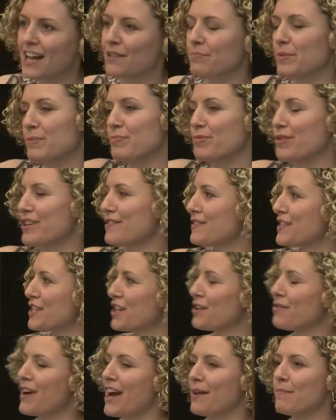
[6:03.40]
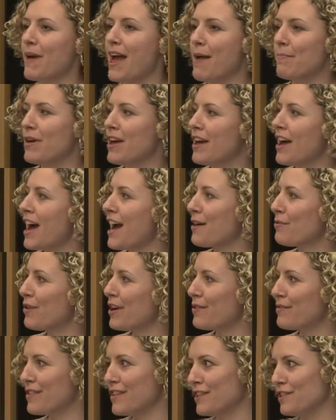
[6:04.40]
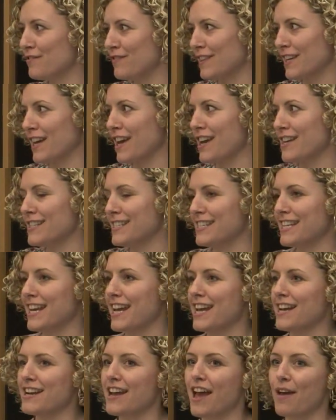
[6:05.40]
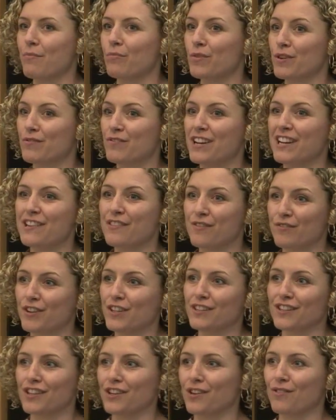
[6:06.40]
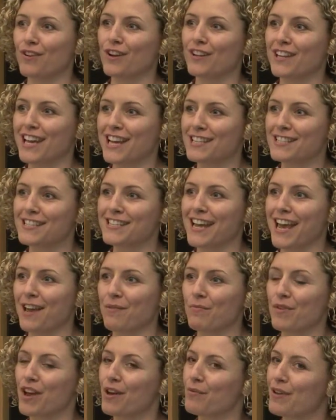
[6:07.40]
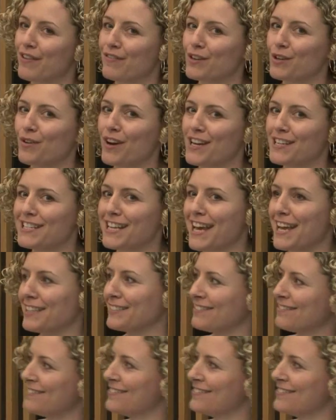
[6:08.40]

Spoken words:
I'll be brief too. I'm Emma, I work with the lovely Kirsteen, and we're really thrilled that you're all here today, and we hope you have a great day.